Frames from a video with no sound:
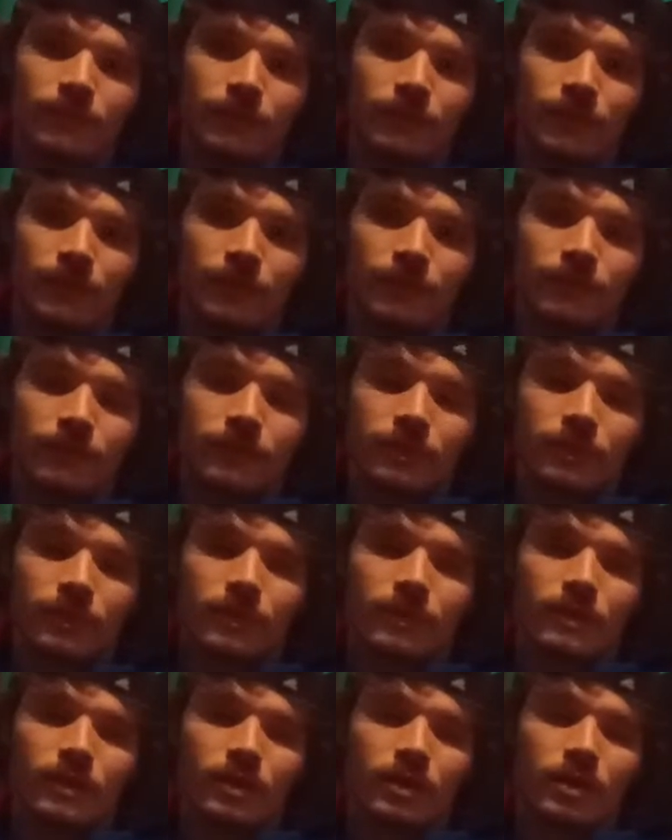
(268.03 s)

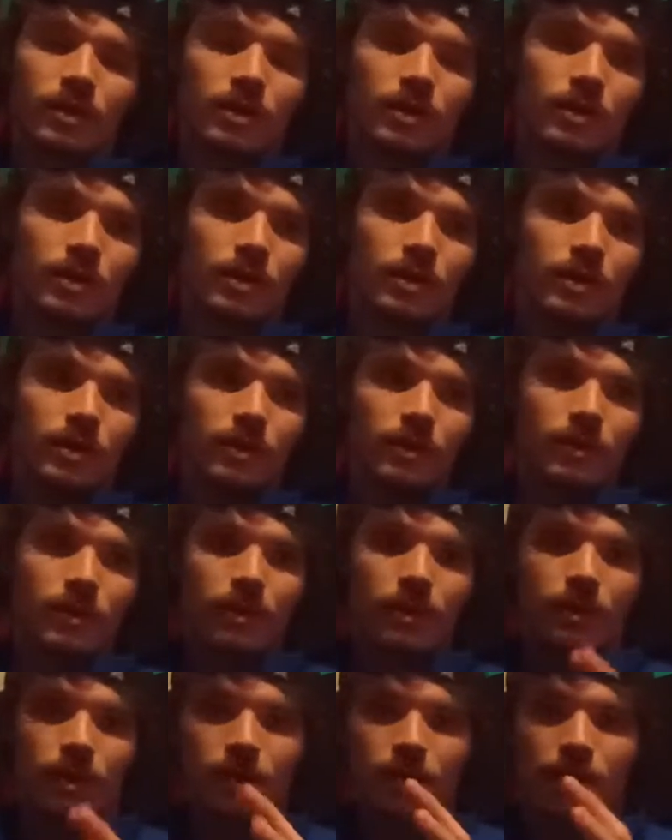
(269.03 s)

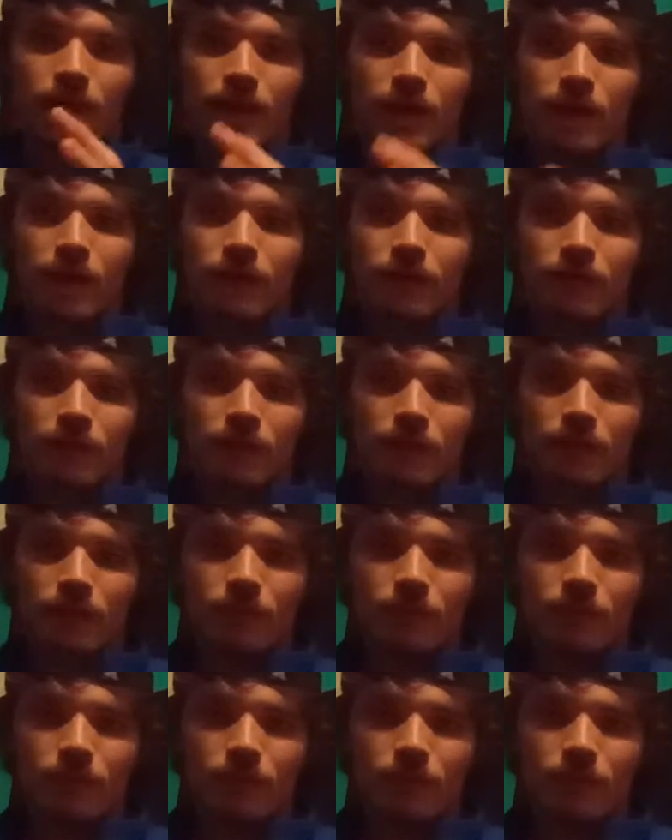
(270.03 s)
[no speech]